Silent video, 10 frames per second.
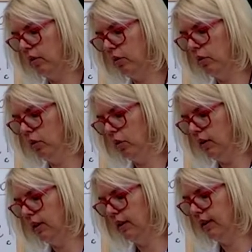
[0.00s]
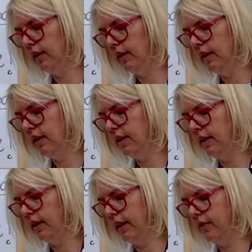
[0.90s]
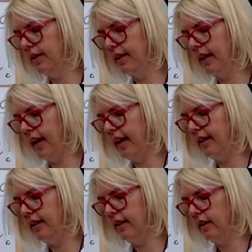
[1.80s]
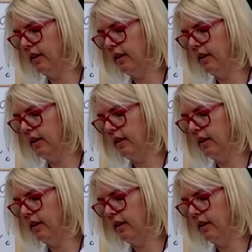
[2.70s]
Ooh, it's a little slanted.